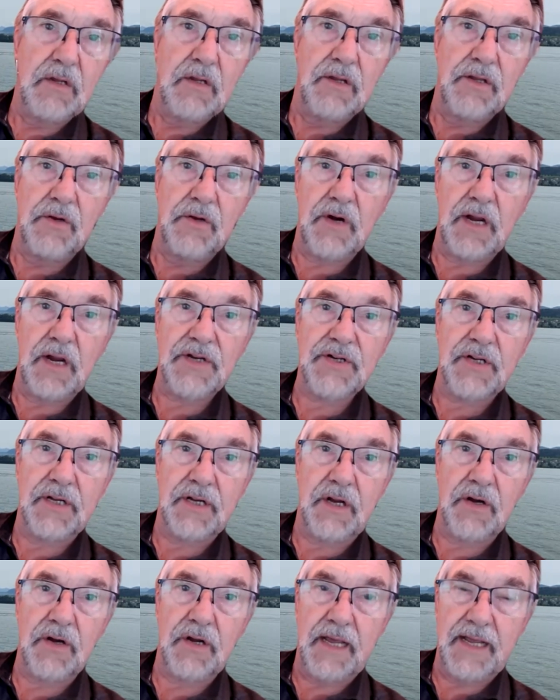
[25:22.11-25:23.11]
you're actually
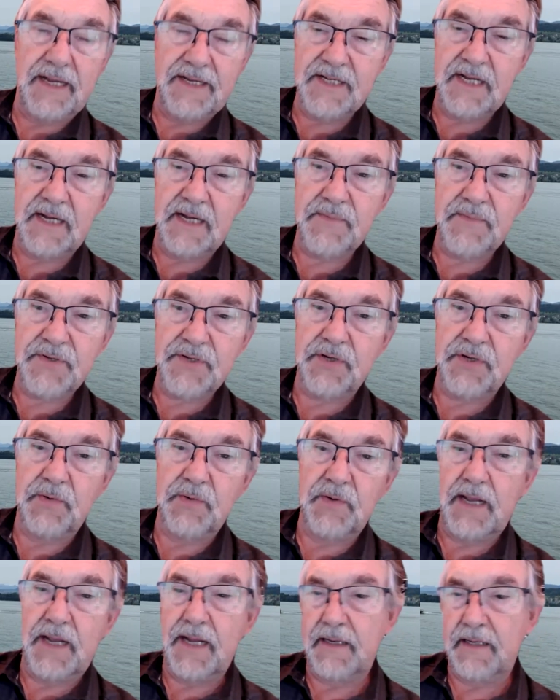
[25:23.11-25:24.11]
going to attempt
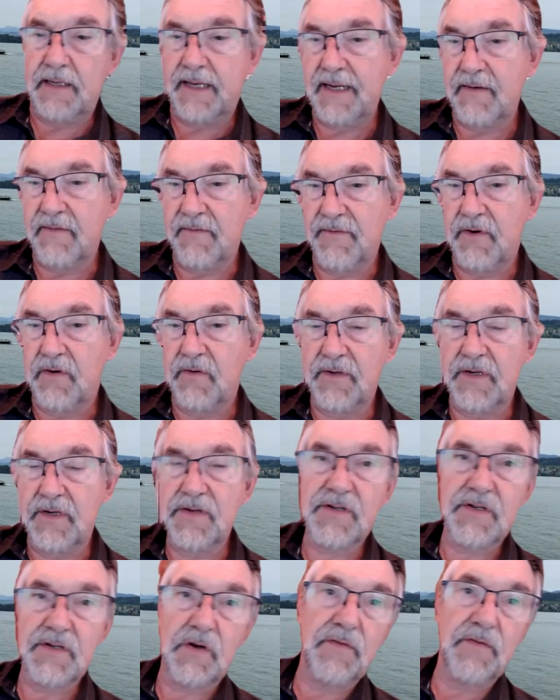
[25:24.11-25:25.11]
to and get involved in
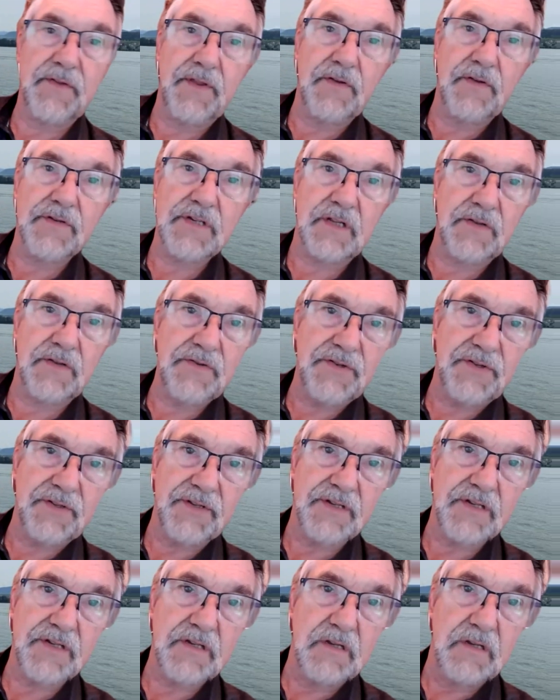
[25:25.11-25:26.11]
solving those
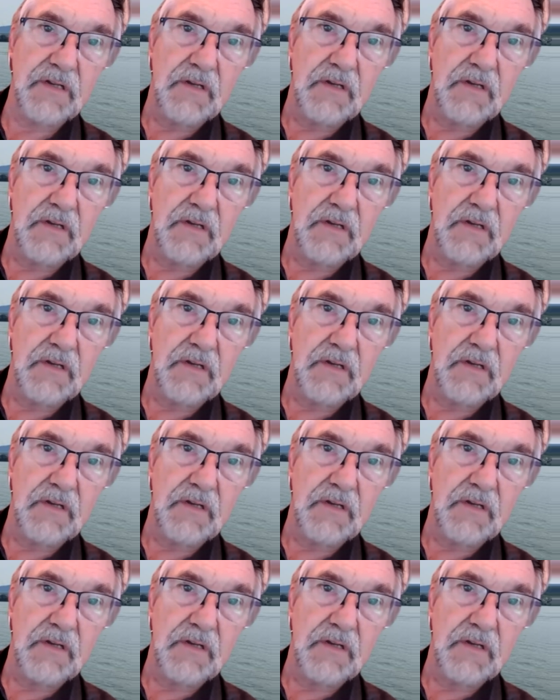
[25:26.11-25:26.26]
solutions.